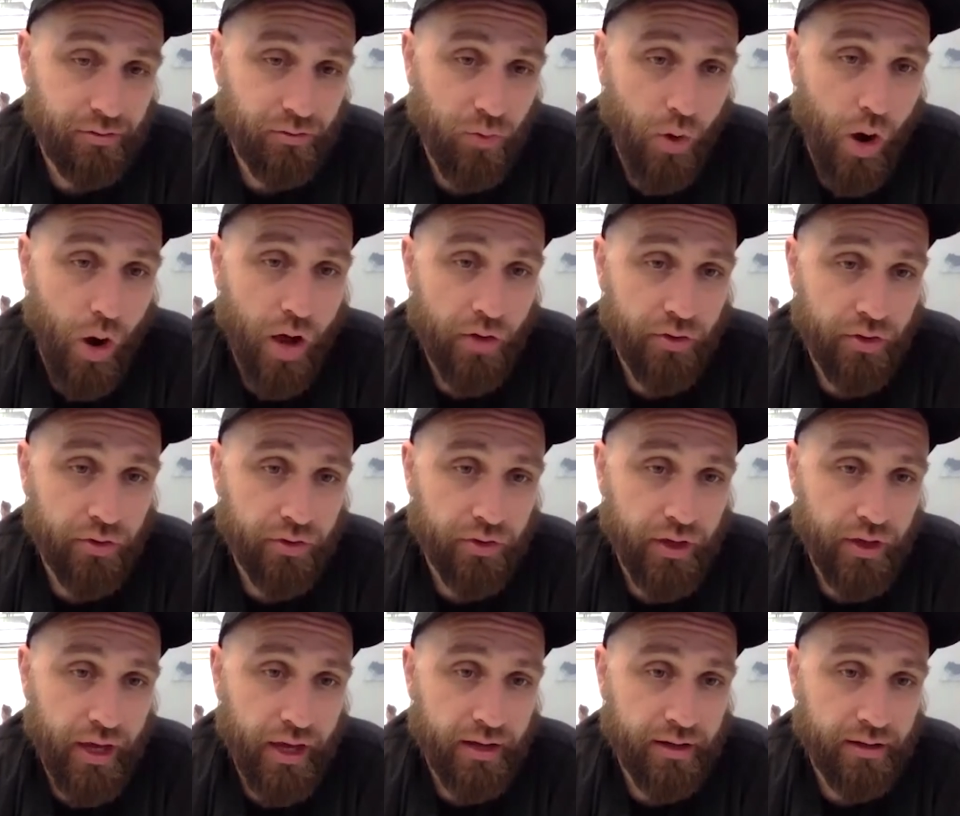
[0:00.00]
rather
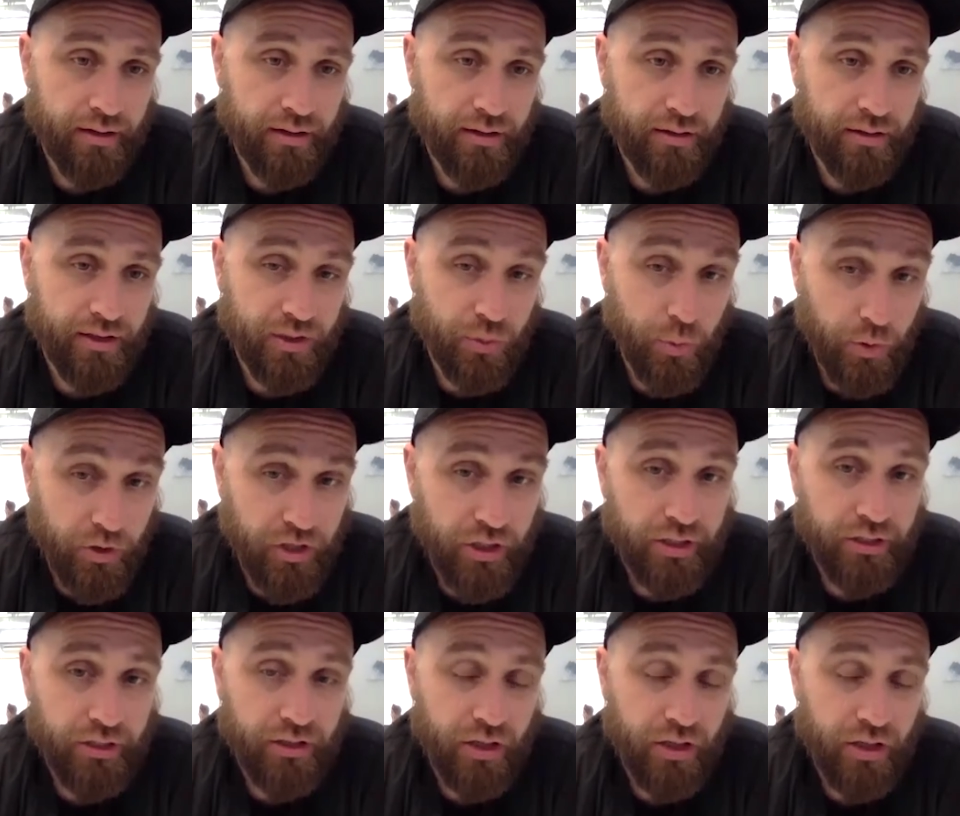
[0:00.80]
than
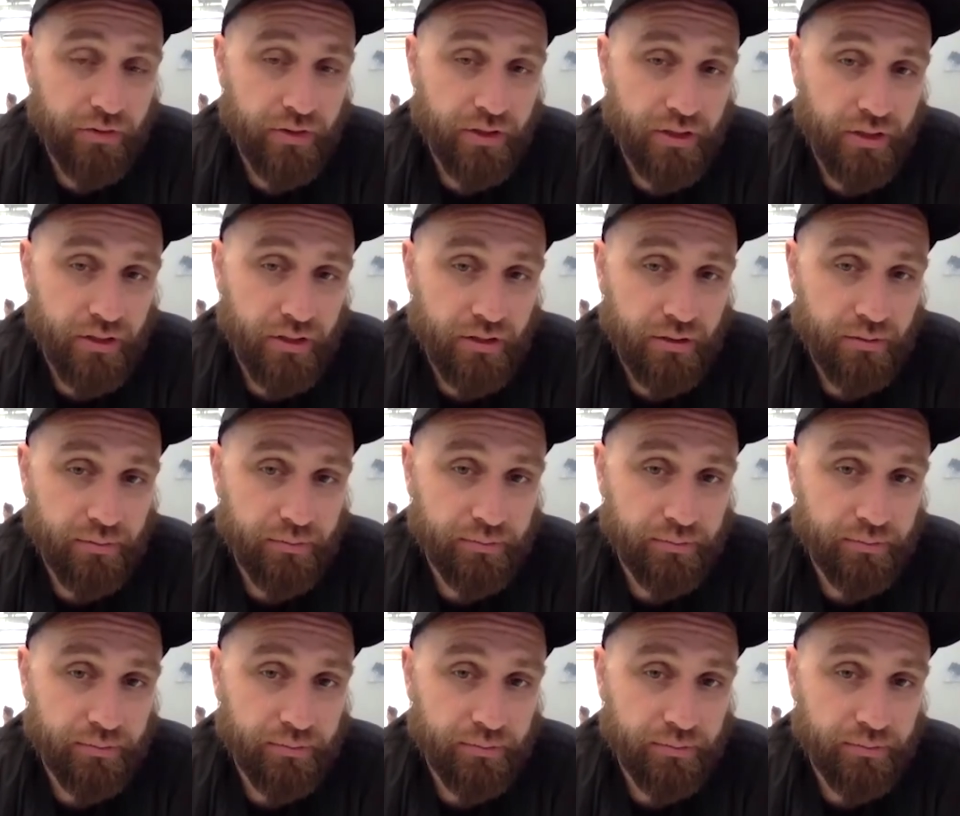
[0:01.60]
switching services.